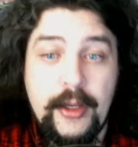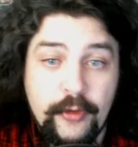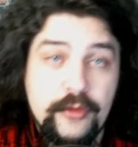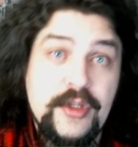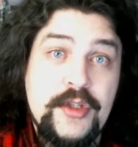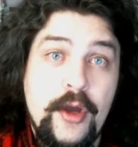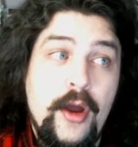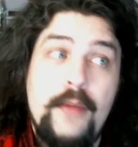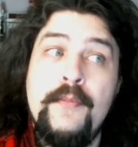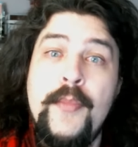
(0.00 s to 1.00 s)
I turn this
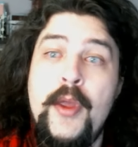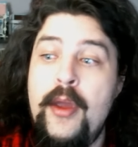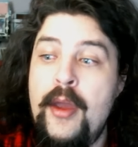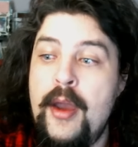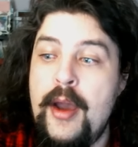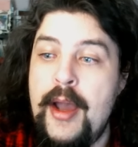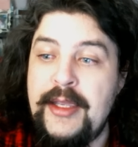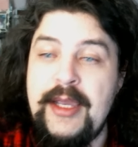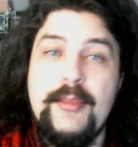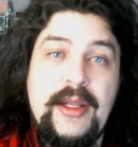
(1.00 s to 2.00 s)
on, I
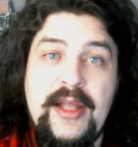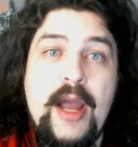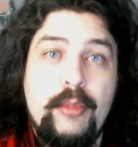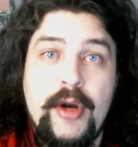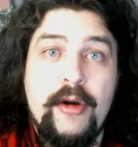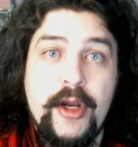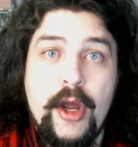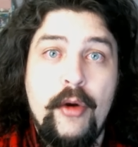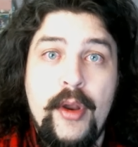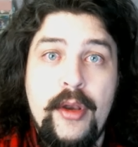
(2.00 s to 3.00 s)
get my library
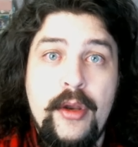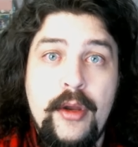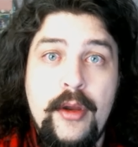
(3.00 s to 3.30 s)
going,